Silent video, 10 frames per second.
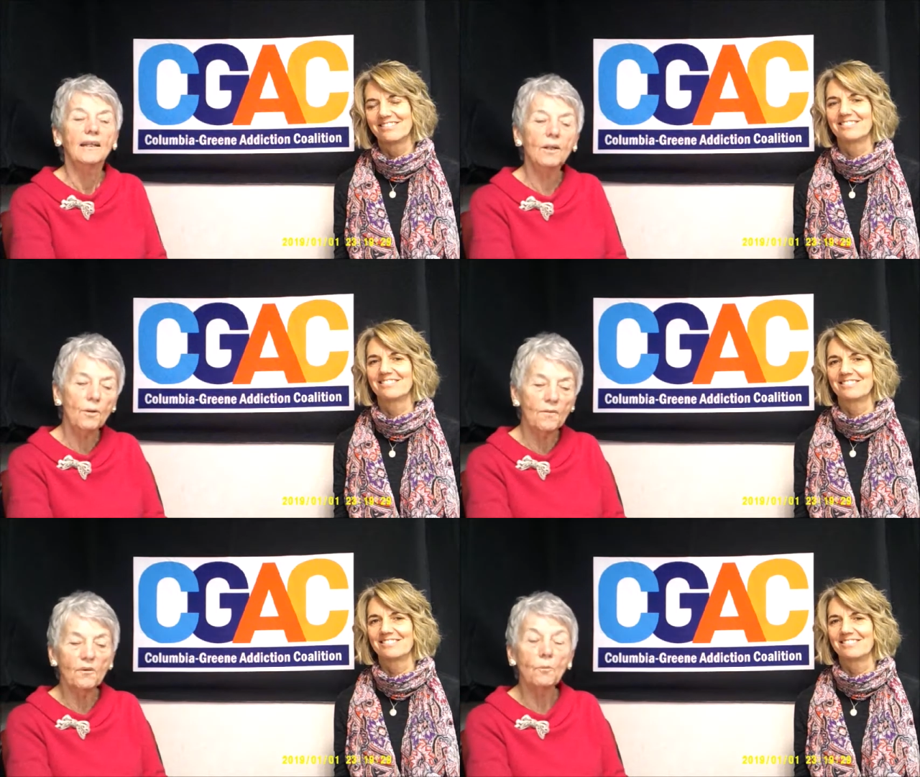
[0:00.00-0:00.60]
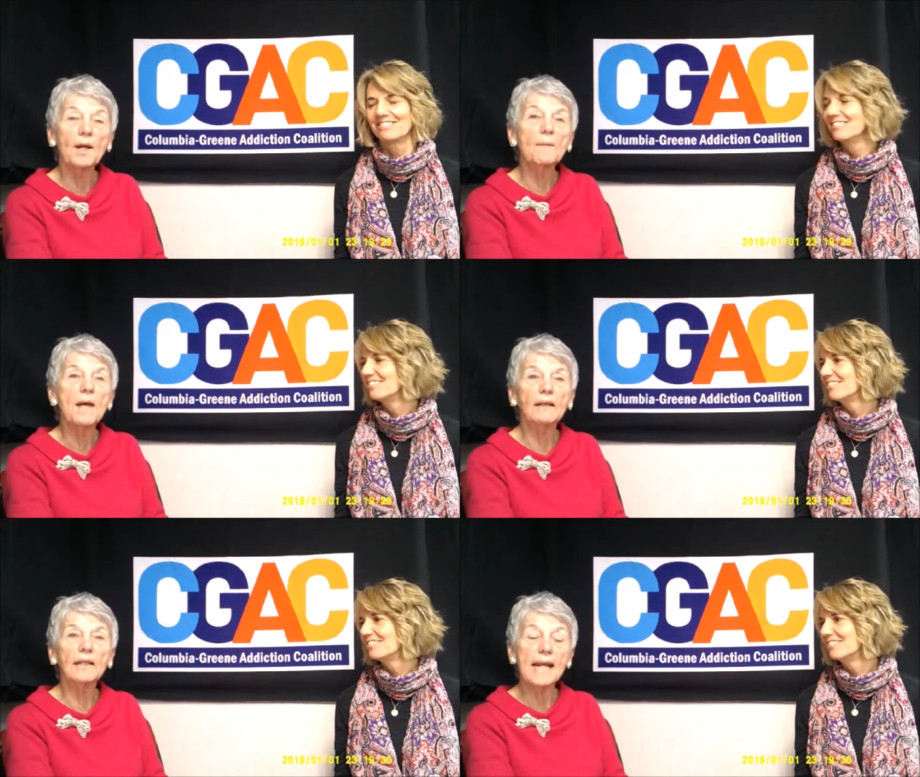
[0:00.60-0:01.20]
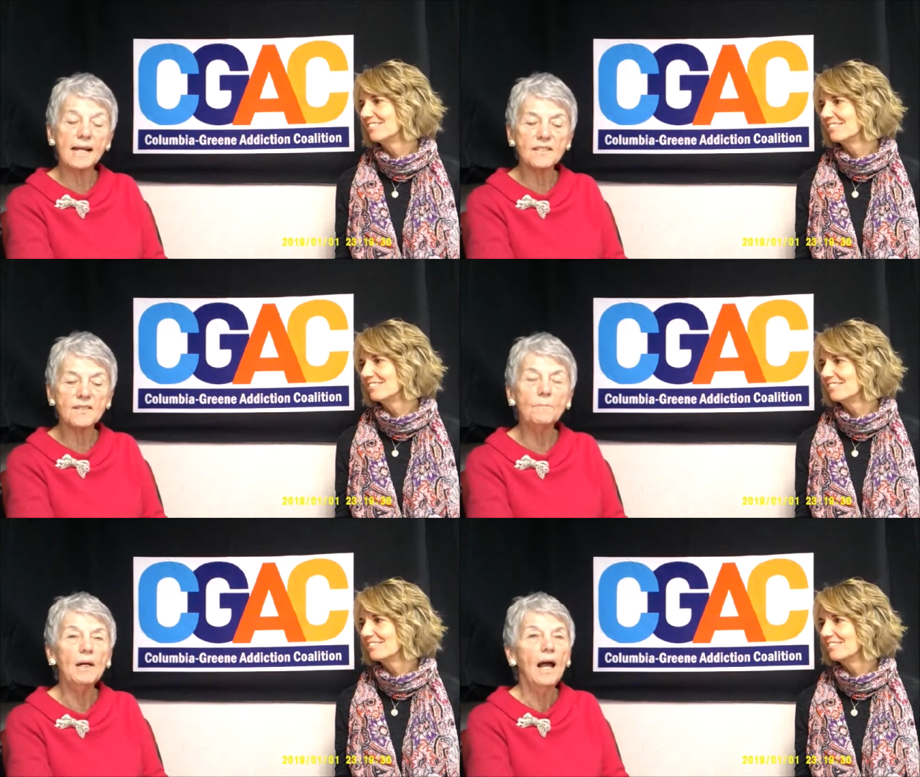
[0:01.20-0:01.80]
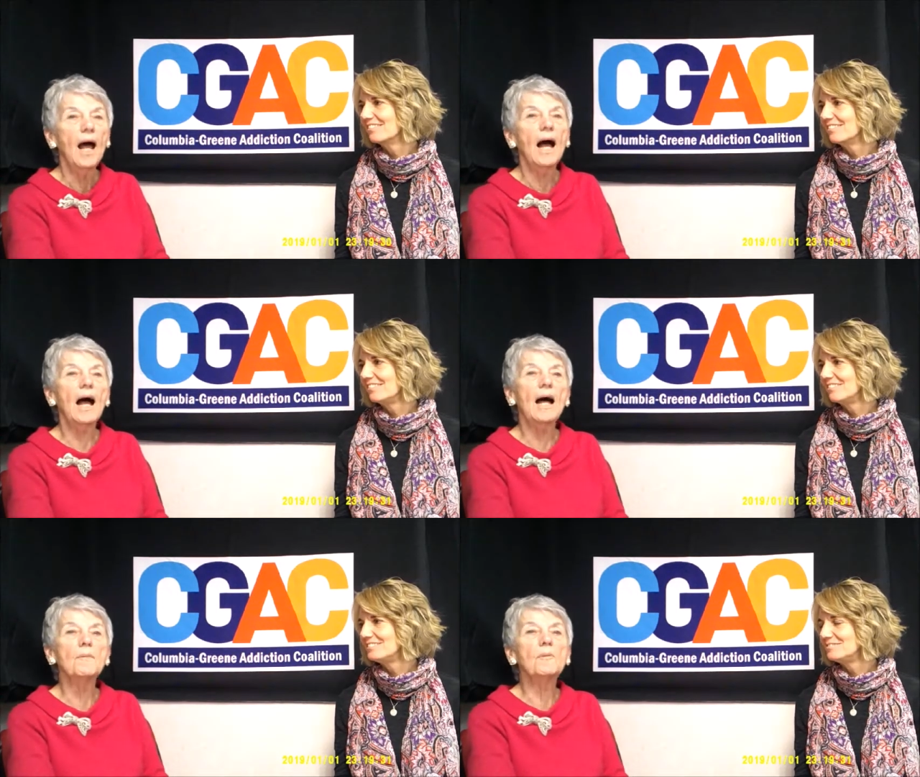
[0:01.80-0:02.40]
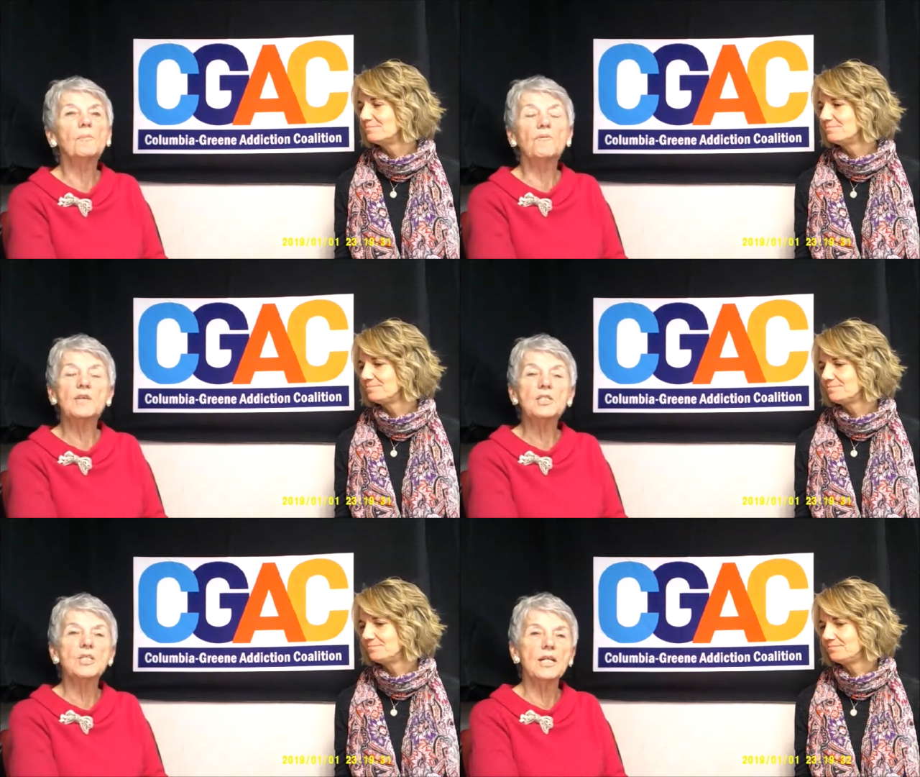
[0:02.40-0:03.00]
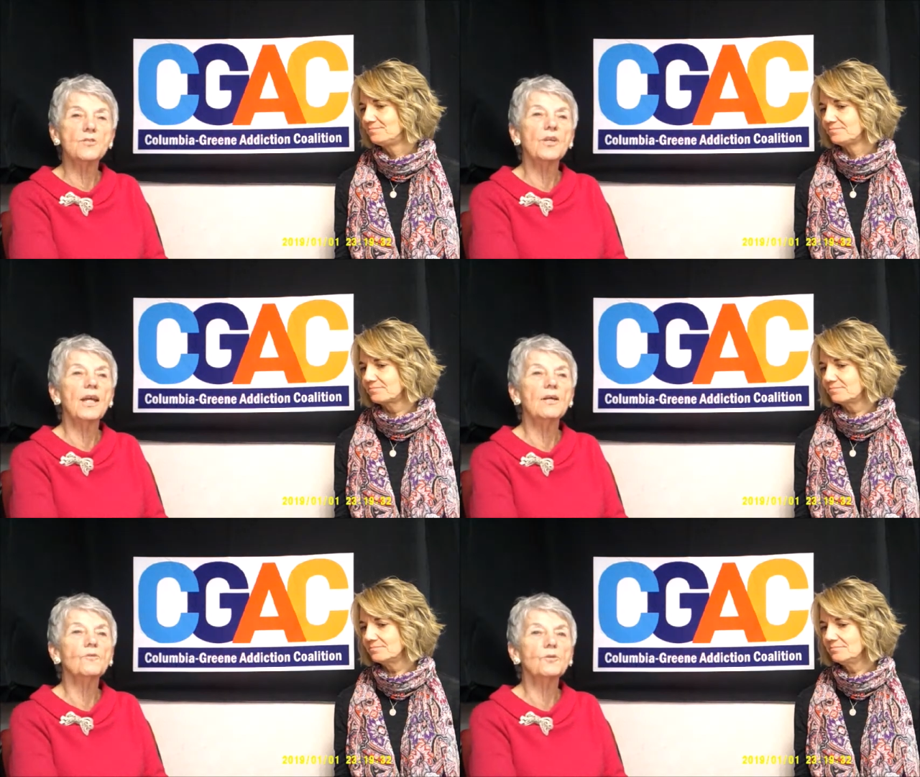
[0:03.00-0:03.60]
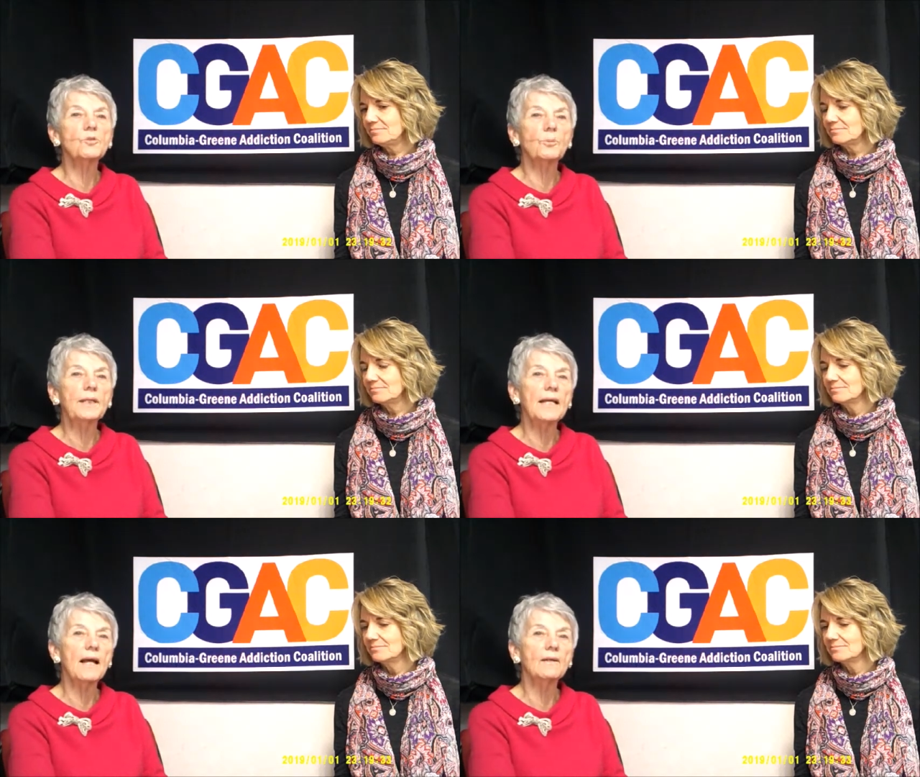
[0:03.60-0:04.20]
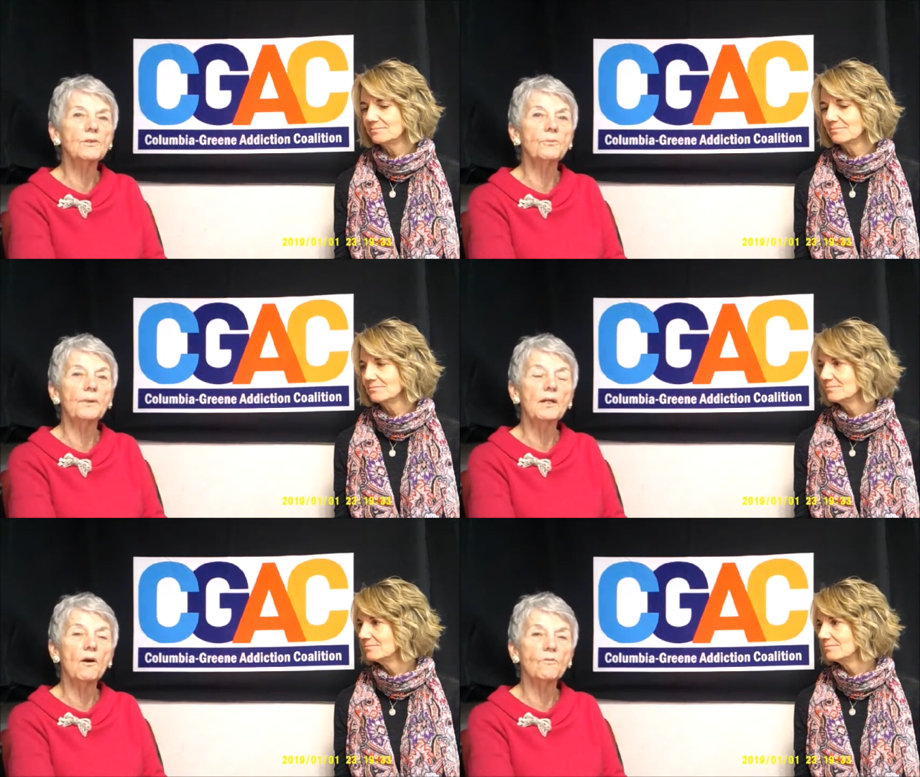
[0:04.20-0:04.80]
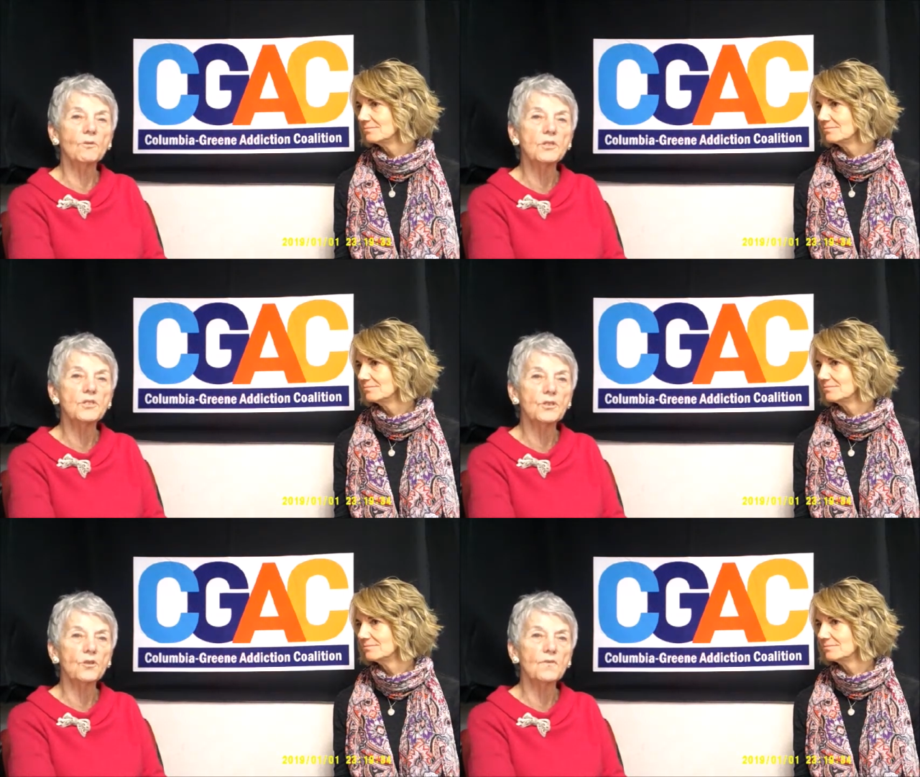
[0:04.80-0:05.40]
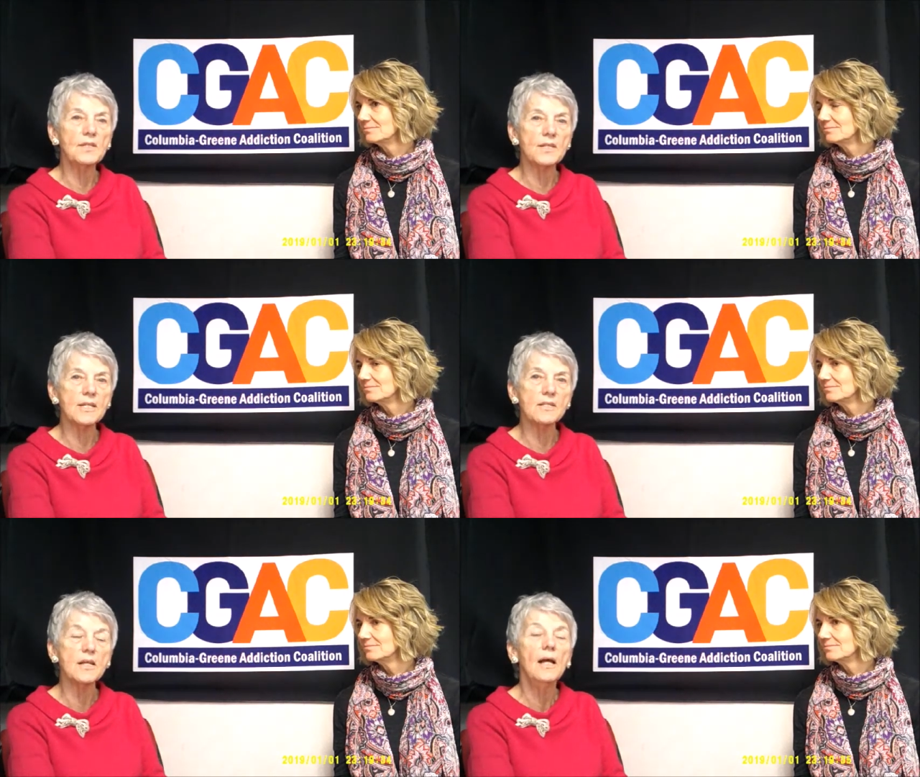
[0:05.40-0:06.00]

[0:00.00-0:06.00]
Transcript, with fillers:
Speaker 1: Hello everyone, I'm Helen Exum. I'm a prevention educator for Twin County Recovery Services.